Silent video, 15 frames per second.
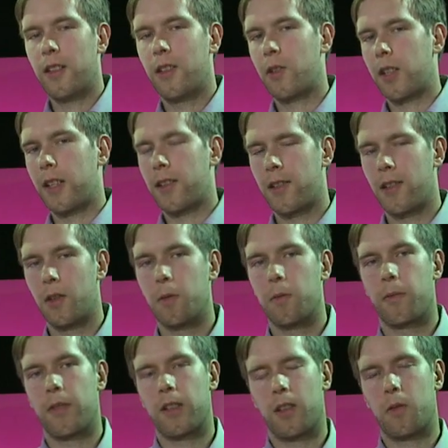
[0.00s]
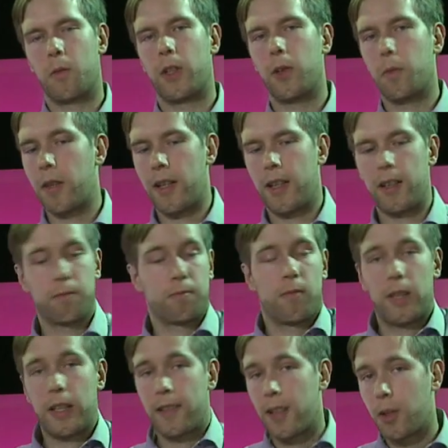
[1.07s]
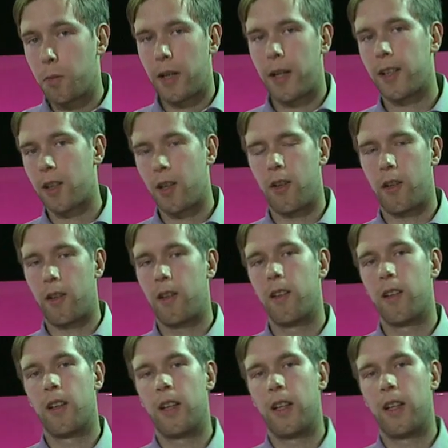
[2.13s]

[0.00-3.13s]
Okay, so when you buy, let's say you buy a car,